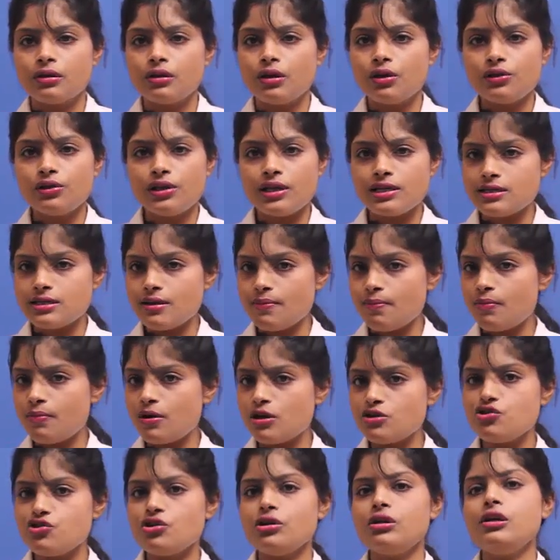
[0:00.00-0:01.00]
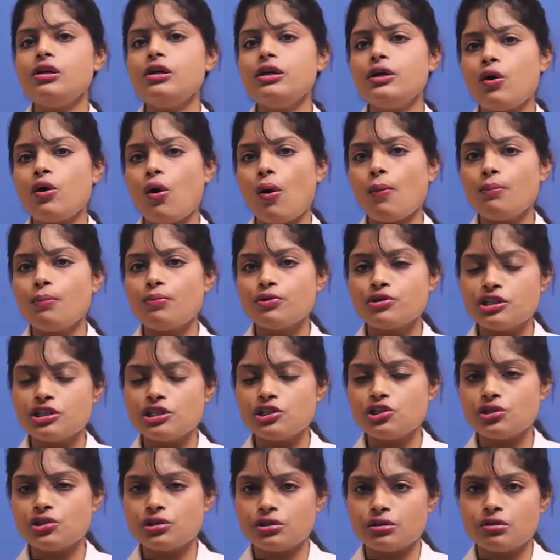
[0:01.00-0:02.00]
Now, there is a particular
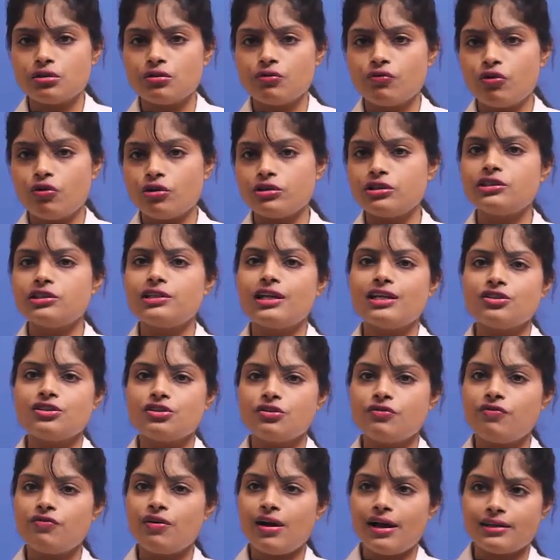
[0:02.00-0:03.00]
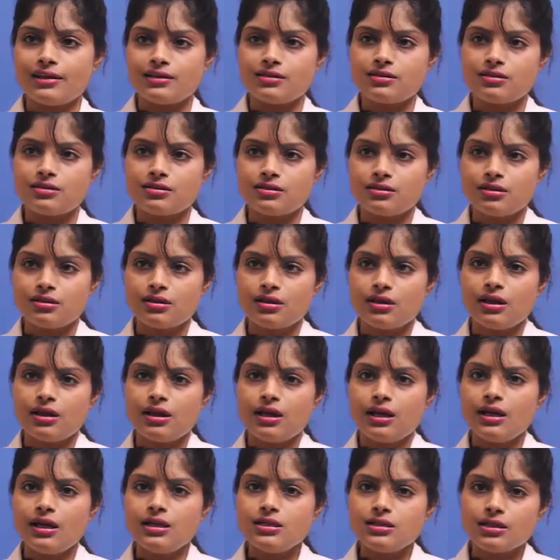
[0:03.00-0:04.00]
composition for the dentrifice.
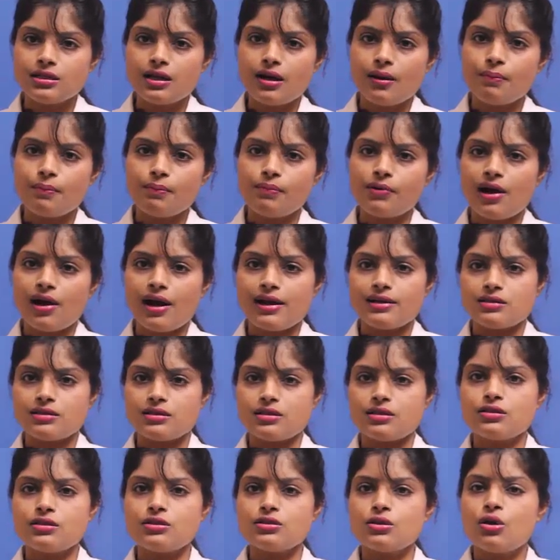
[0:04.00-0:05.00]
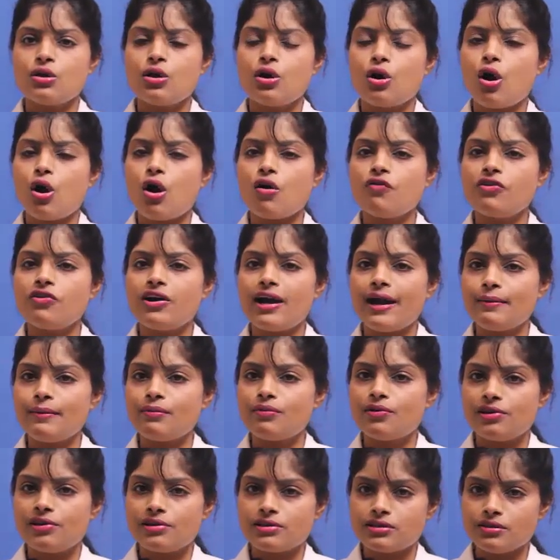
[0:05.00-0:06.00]
It comprises of an
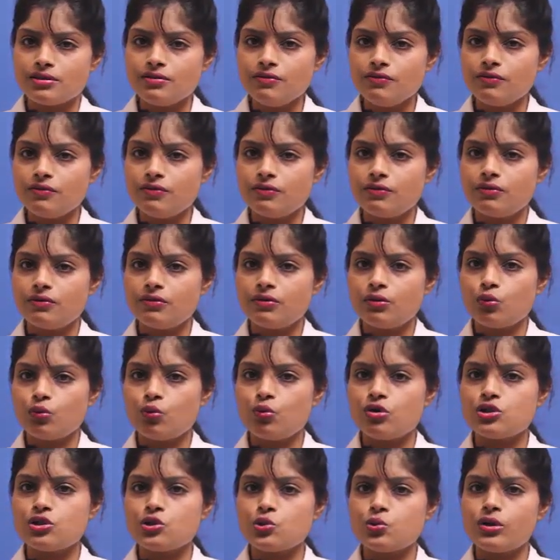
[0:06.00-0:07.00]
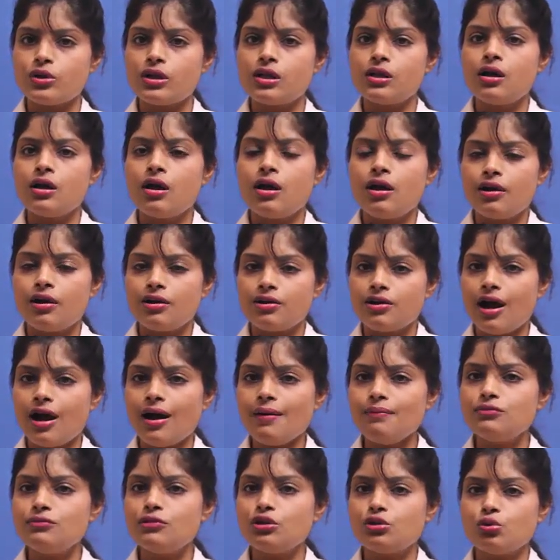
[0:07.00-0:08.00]
abrasive which will
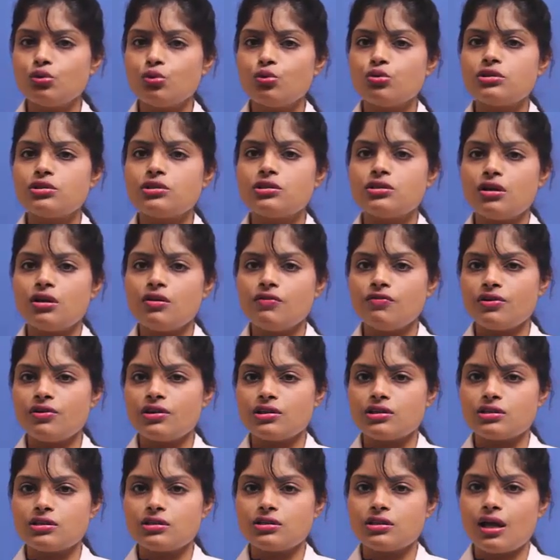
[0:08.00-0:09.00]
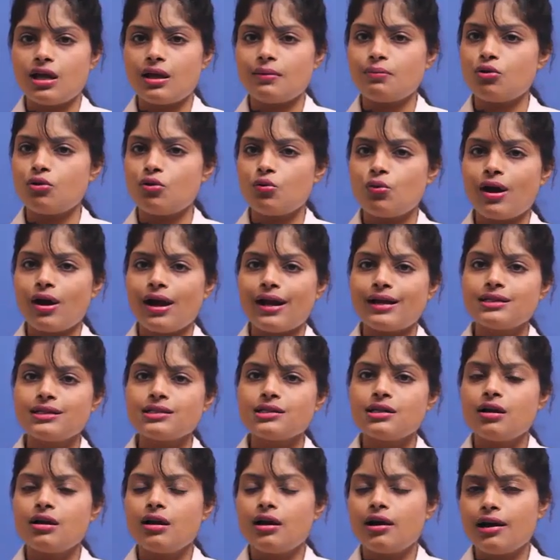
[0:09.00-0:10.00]
rub the tooth surface and
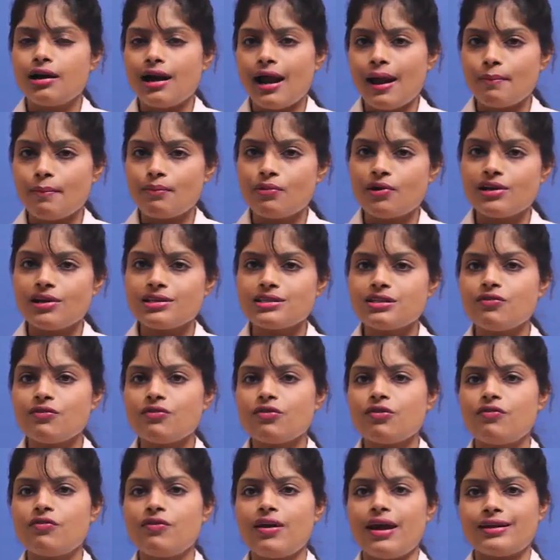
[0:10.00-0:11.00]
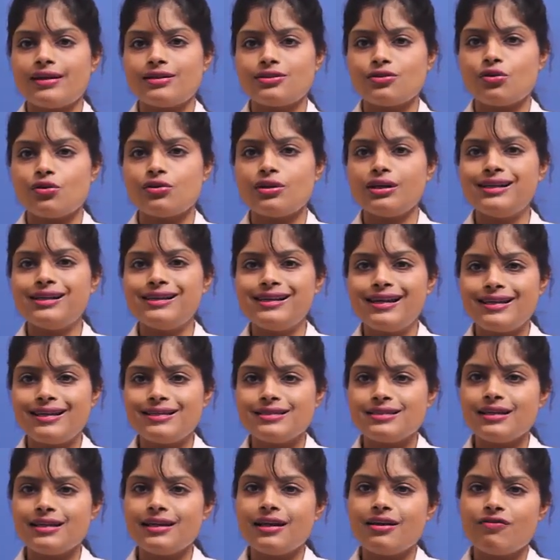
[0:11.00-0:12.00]
provide an abrasive effect or the
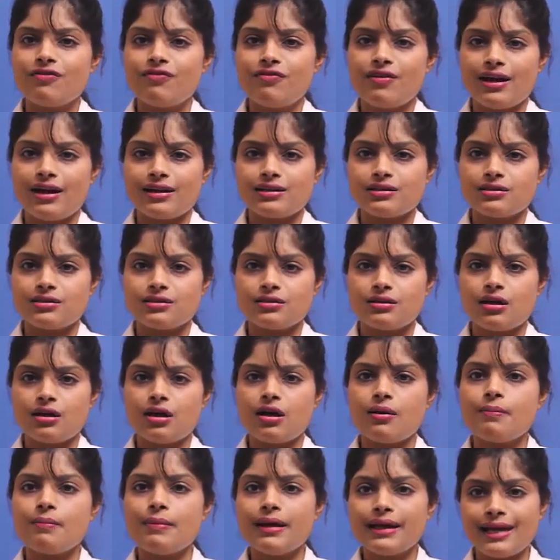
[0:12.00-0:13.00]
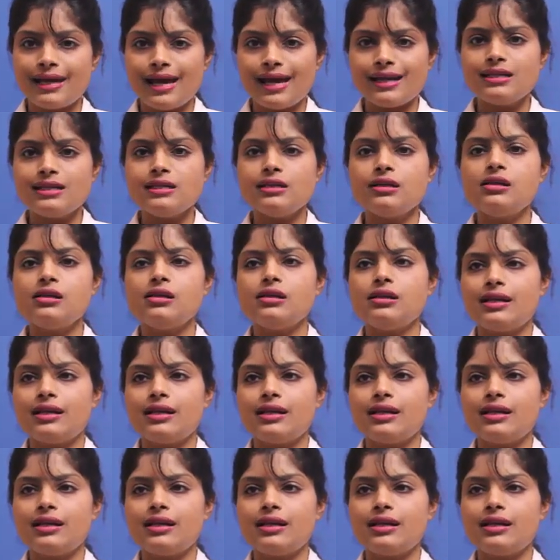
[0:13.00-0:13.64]
cleansing effect, a mechanical